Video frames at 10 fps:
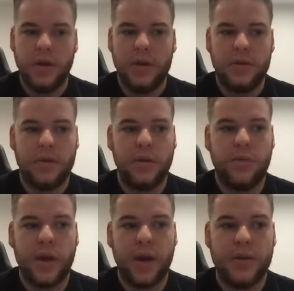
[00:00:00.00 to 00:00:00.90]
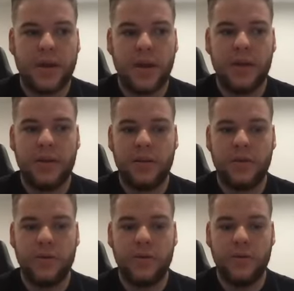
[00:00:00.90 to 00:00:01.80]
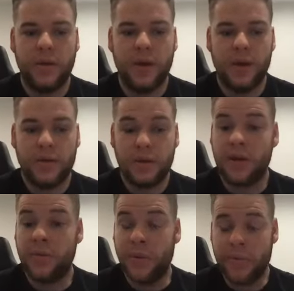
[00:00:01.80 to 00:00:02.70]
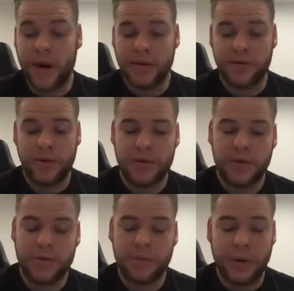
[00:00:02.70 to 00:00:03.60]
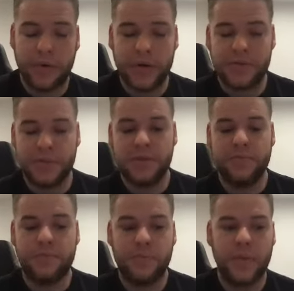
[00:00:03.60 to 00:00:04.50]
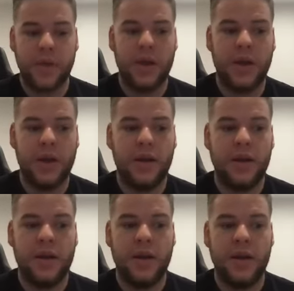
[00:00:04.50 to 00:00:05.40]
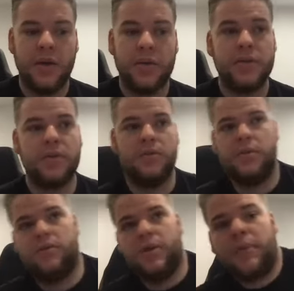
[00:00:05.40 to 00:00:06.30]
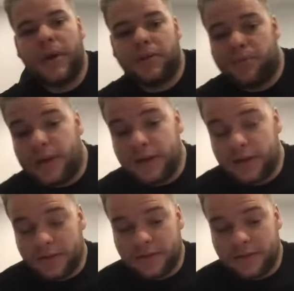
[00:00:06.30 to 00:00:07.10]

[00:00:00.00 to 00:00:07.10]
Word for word: So I decided to talk with my parents first. It was about Christmas, and I was like, my